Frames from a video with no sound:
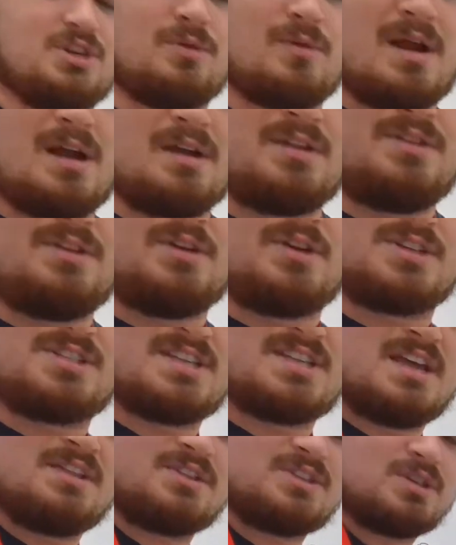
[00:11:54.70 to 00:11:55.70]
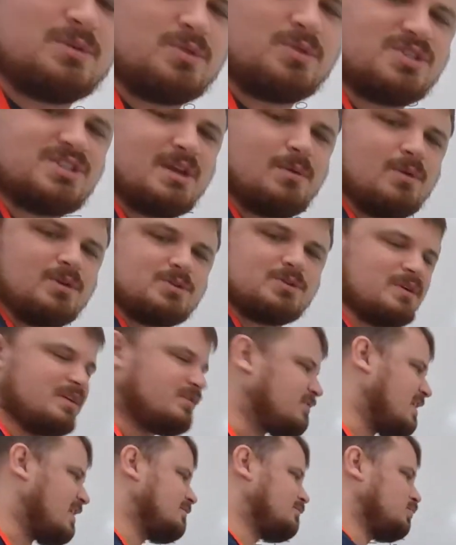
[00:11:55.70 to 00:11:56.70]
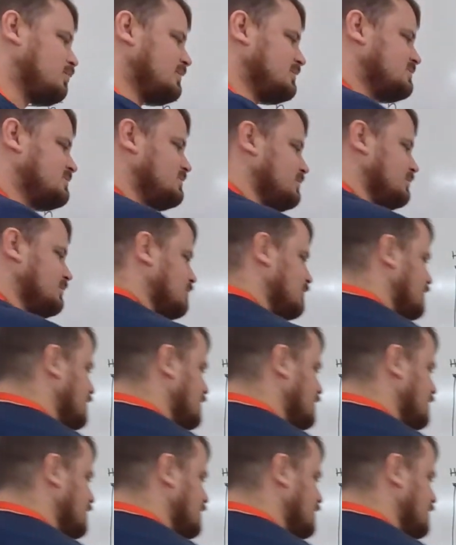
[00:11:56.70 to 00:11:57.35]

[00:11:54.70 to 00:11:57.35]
you to round to the nearest tenth. So we'll just say 125.2.